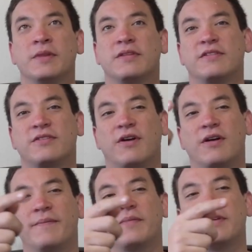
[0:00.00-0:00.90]
to
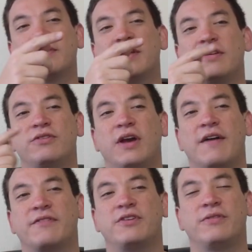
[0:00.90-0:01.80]
start, then you
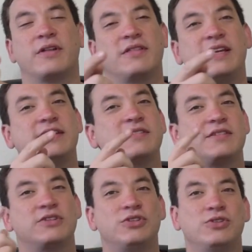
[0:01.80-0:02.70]
have to do at
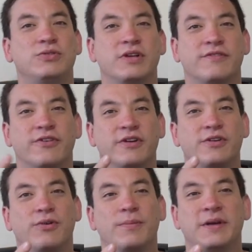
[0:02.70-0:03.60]
least 2 inverted
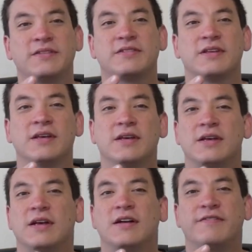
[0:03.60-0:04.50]
orbits
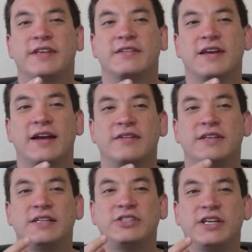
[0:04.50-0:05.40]
of the entire
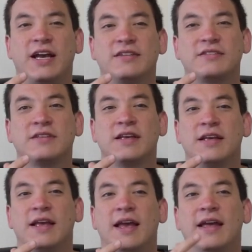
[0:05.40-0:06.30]
TGS,
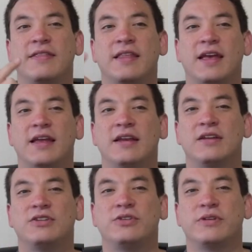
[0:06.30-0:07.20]
and then
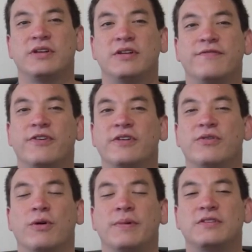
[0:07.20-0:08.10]
do an inverted
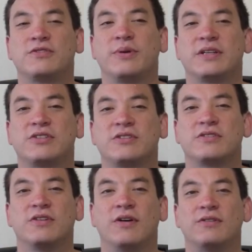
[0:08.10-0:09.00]
orbit switch,
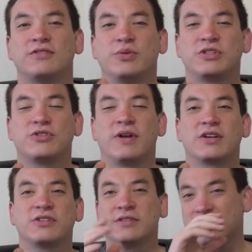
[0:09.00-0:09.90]
so switch
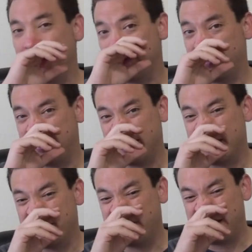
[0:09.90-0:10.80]
directions like we did
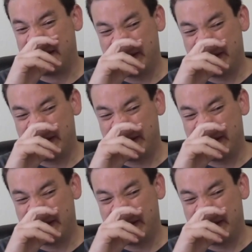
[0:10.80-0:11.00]
in week